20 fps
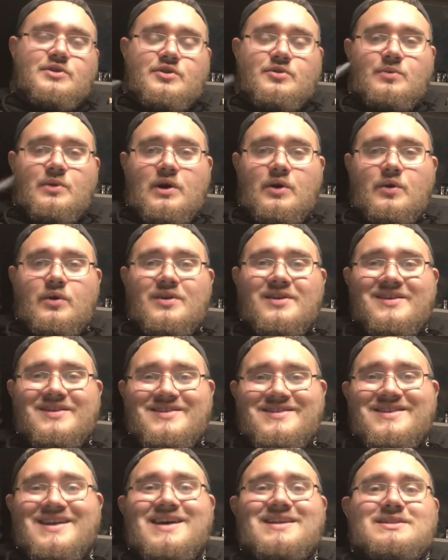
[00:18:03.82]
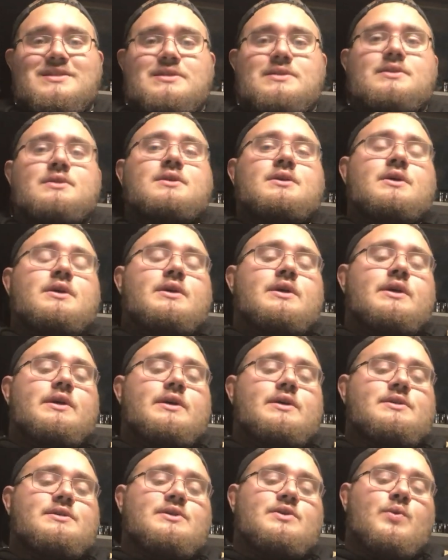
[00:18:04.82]
Turbo? Yes.
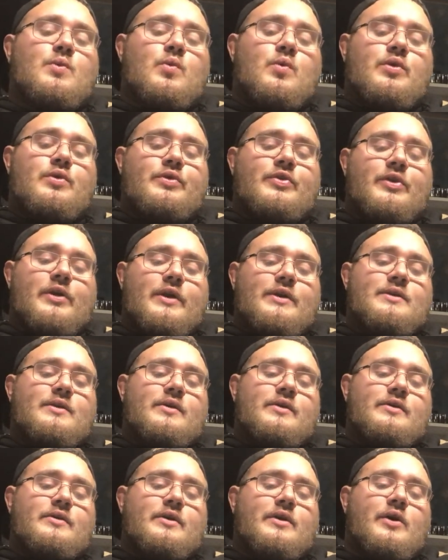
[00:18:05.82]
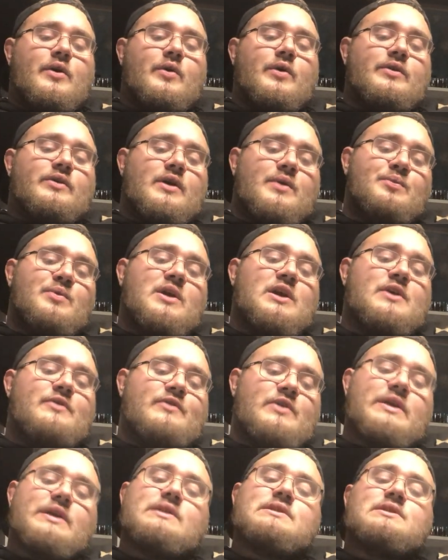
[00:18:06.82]
Is it worth it to go with a
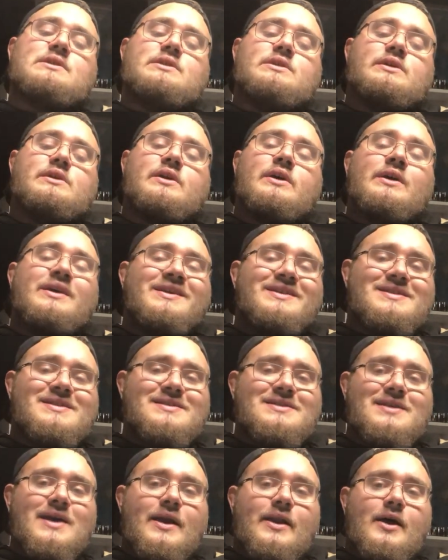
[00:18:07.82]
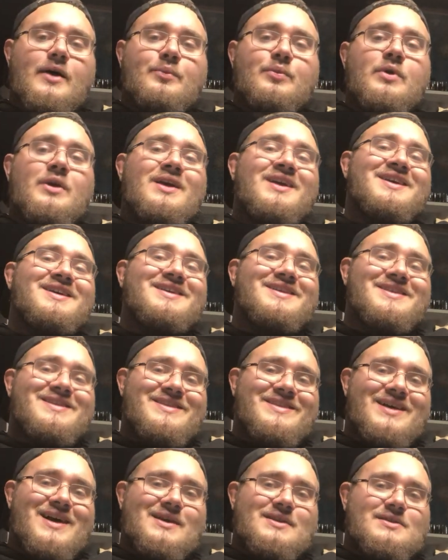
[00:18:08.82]
PVC setup?
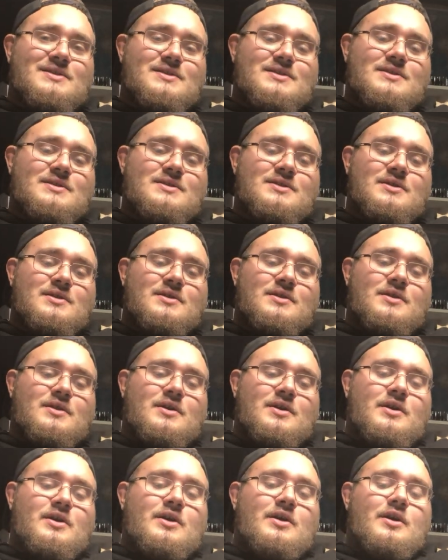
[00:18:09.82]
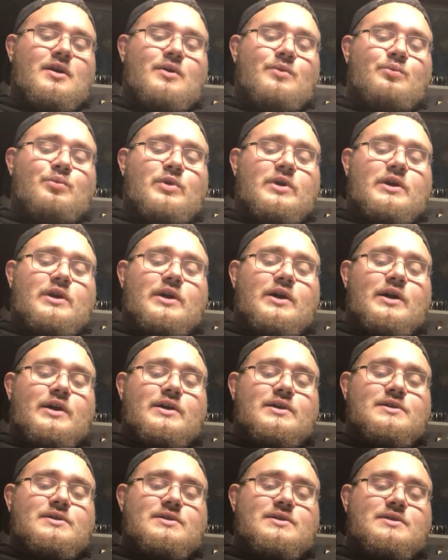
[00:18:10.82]
Yes.
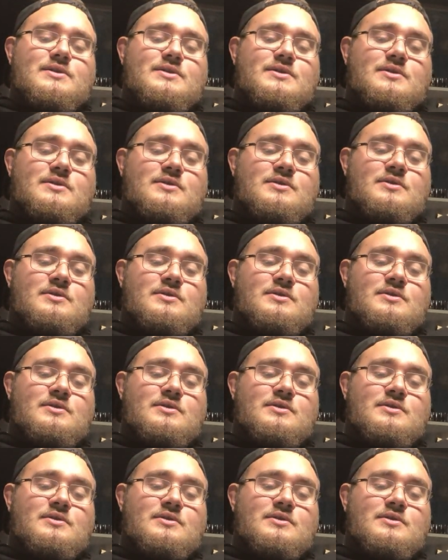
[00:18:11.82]
Because